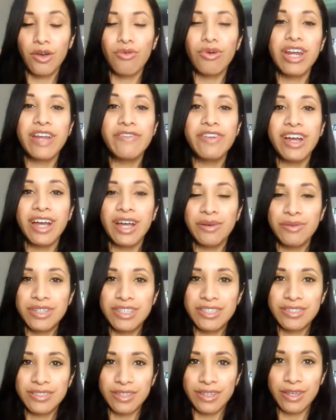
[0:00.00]
Whenever I
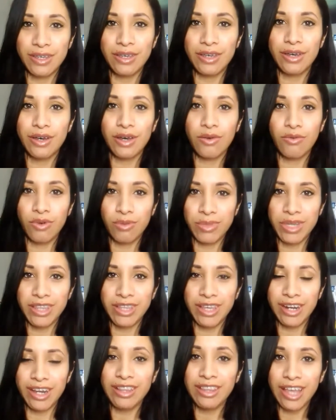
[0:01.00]
would see a woman
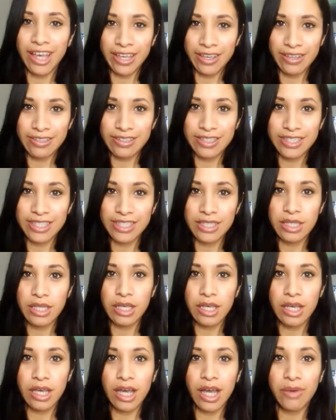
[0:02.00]
that I liked,
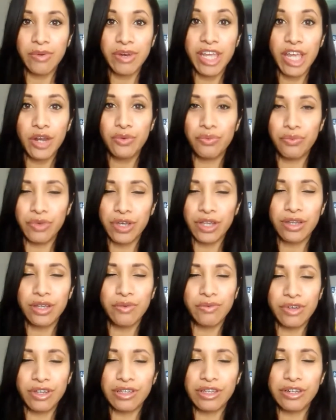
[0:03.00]
I would get
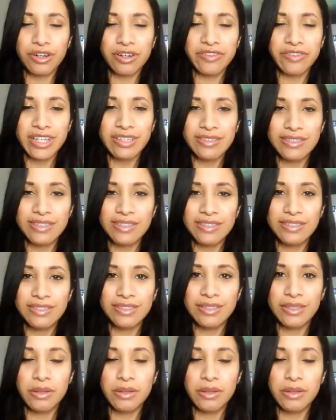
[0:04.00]
really, really nervous.